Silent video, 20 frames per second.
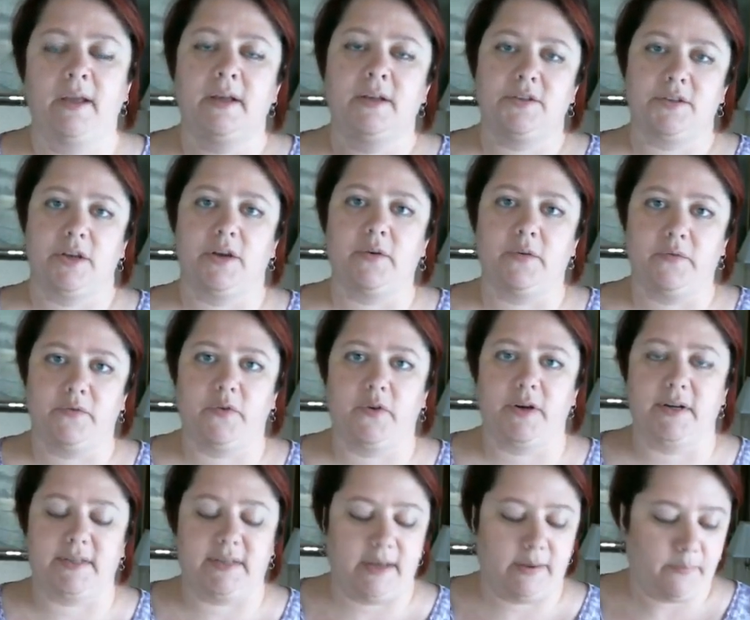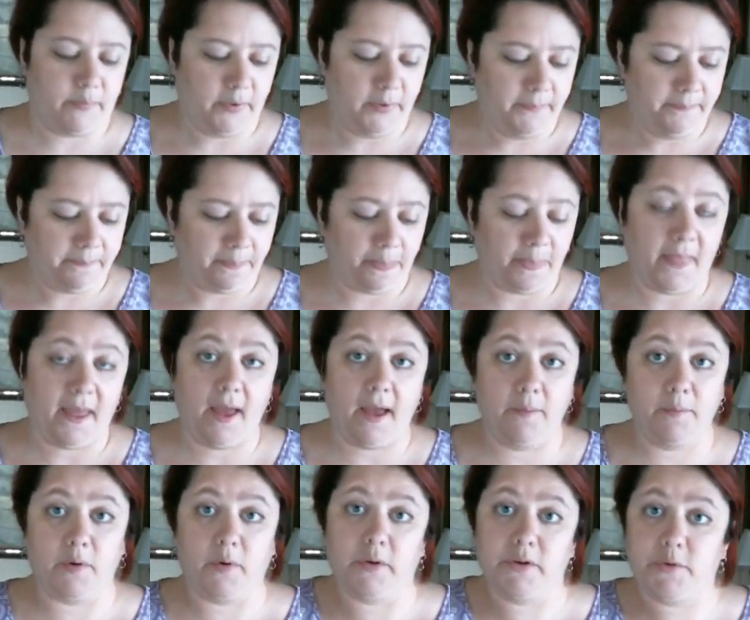So, for example,
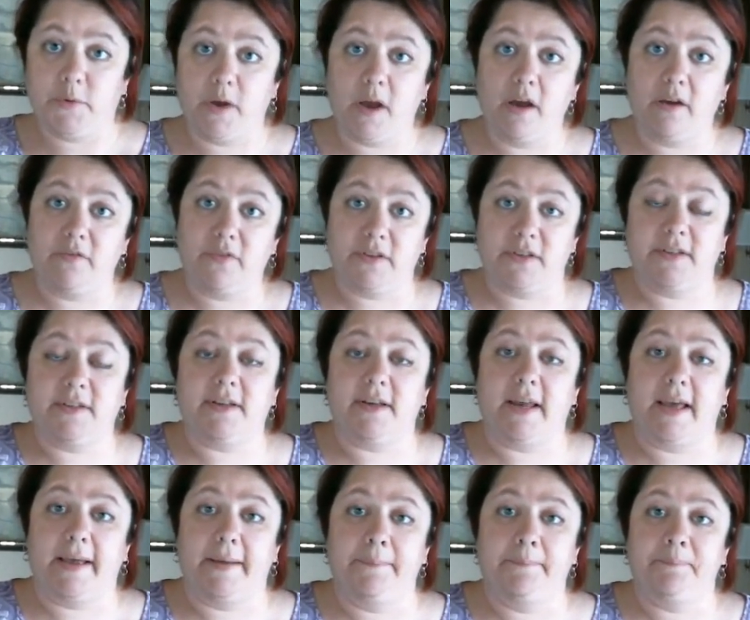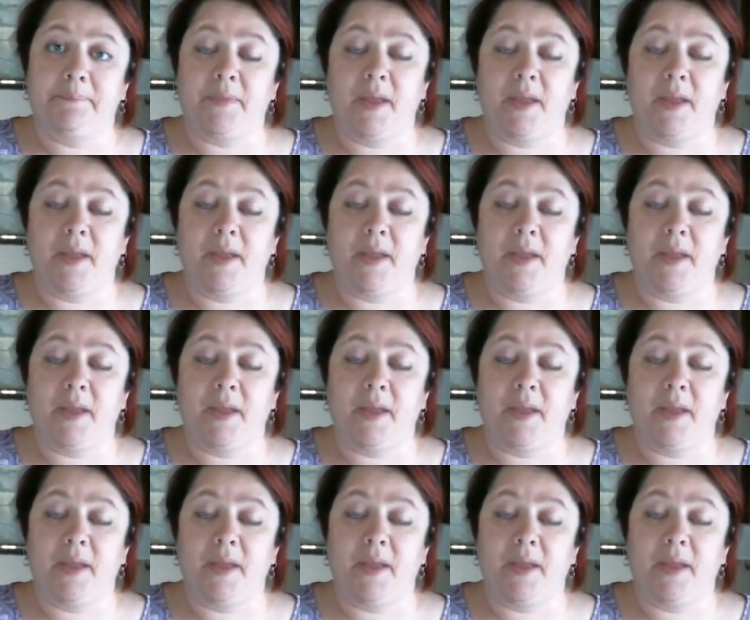I'm going to a conference today.